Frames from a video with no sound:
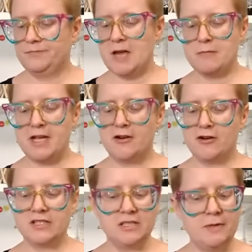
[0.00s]
And my
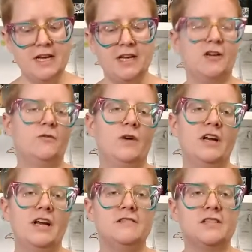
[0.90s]
girls, depending on
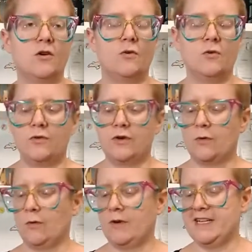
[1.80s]
what I've sewn
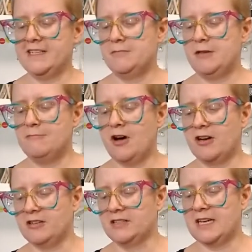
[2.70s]
or what needs to be
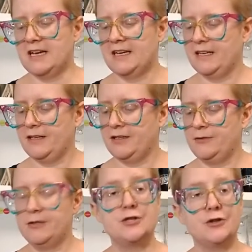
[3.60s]
modeled, I
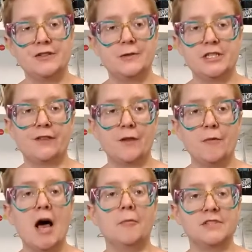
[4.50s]
do enjoy switching
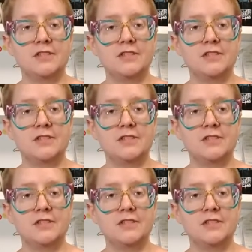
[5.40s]
them up.